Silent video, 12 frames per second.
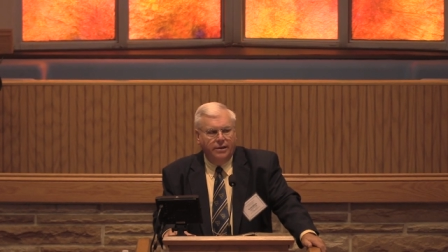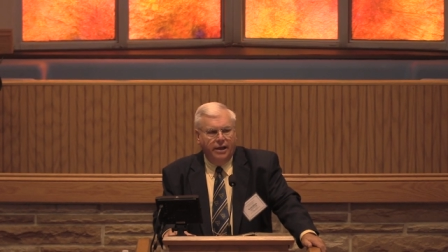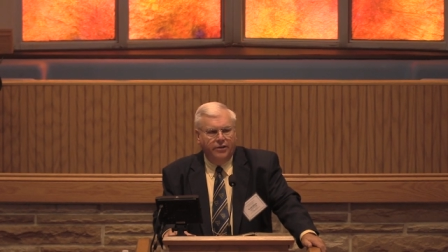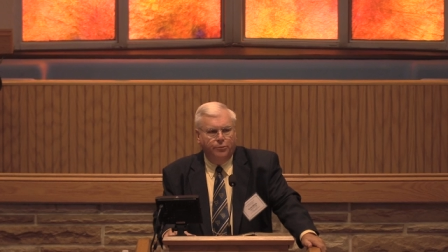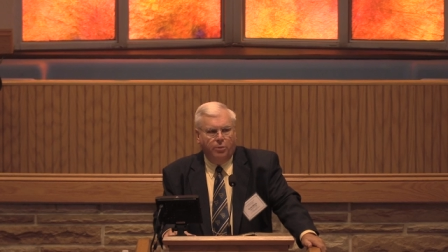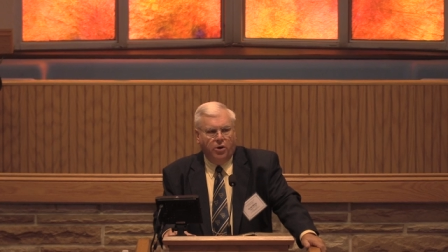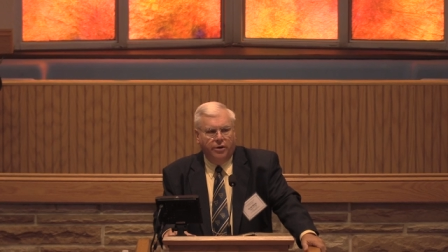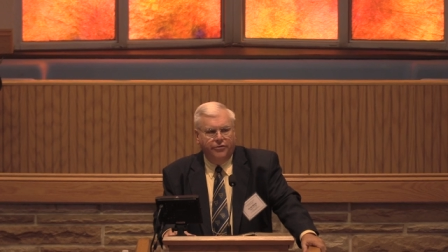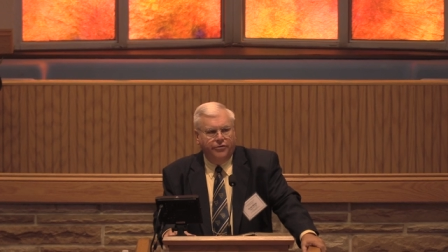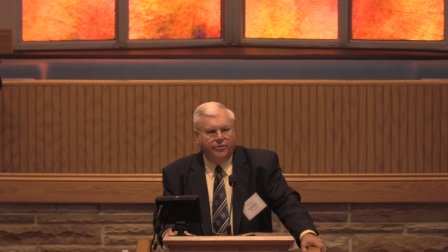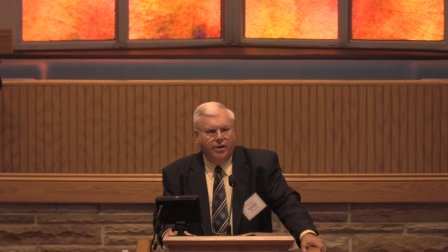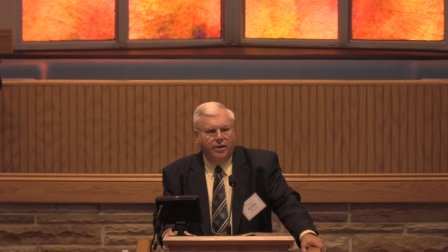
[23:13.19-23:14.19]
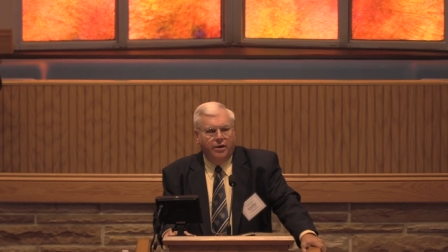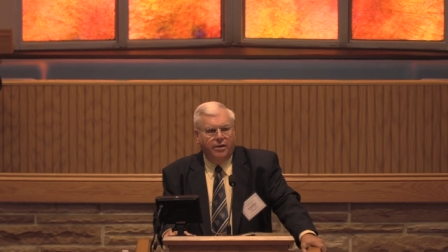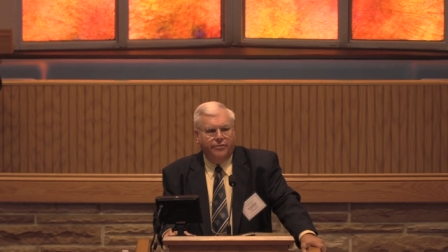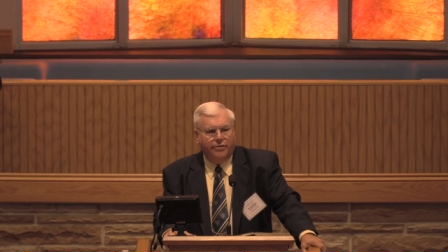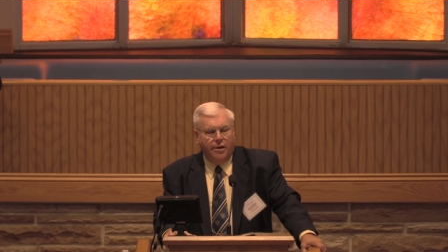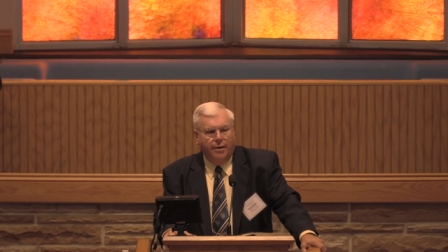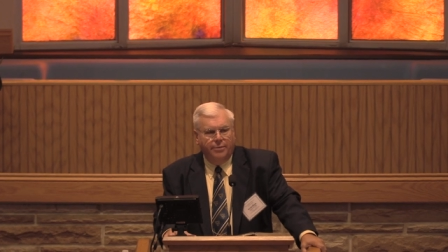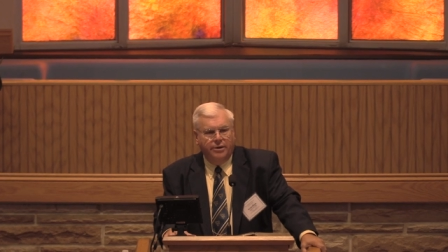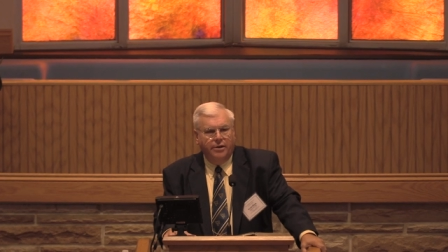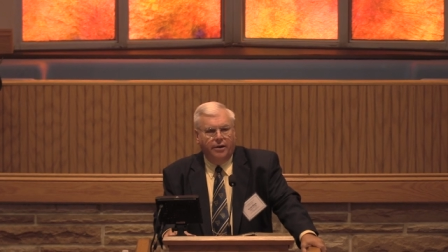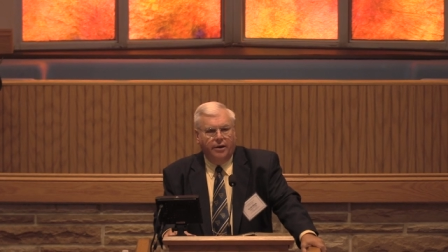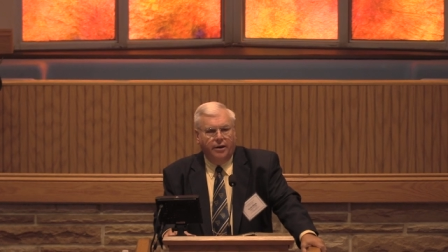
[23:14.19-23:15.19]
as Barnes said in his
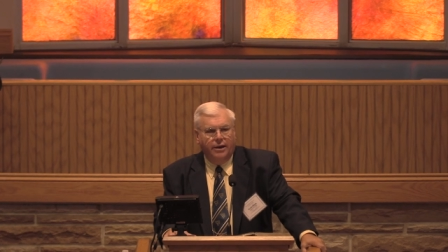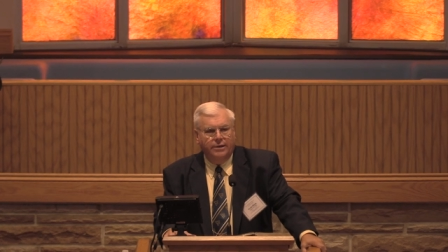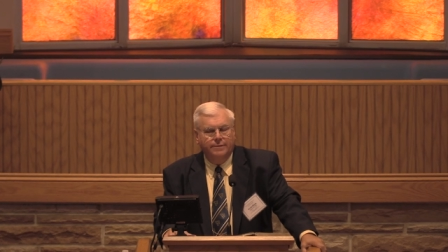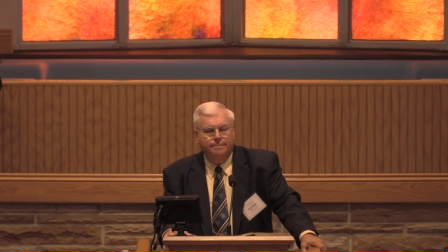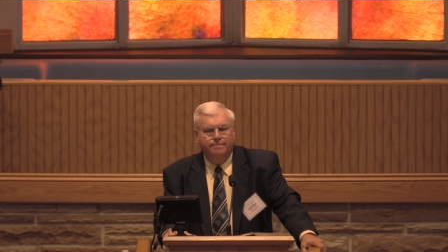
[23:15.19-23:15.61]
commentary.